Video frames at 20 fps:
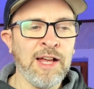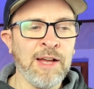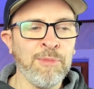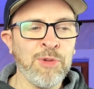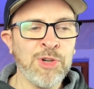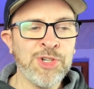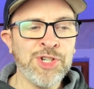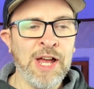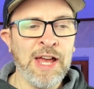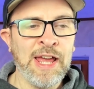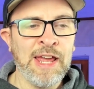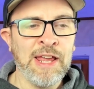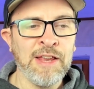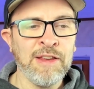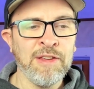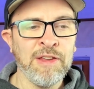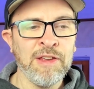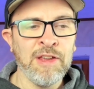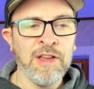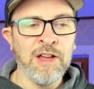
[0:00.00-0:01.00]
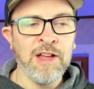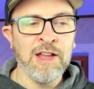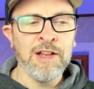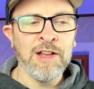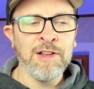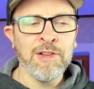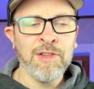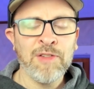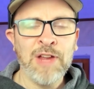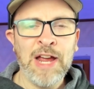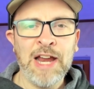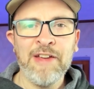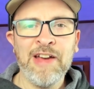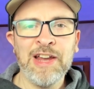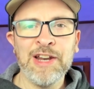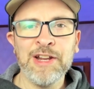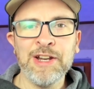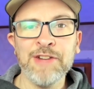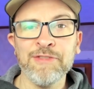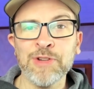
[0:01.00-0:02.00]
which I kind of
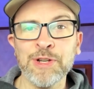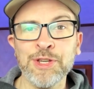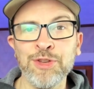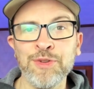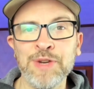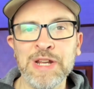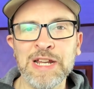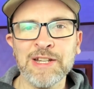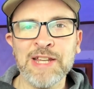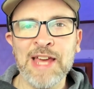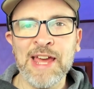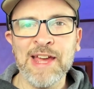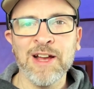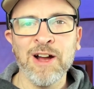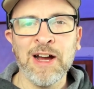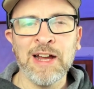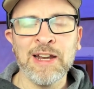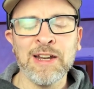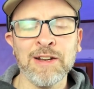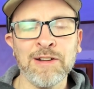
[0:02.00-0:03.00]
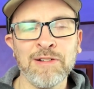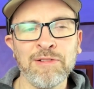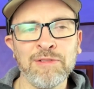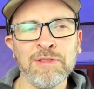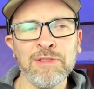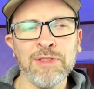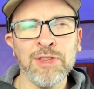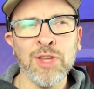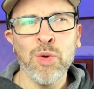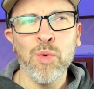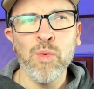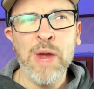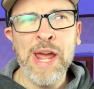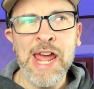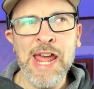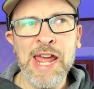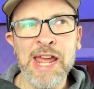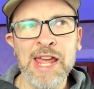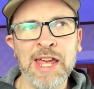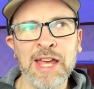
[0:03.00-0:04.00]
had a different, unique take on the
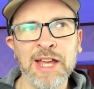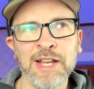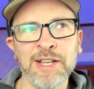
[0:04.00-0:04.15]
way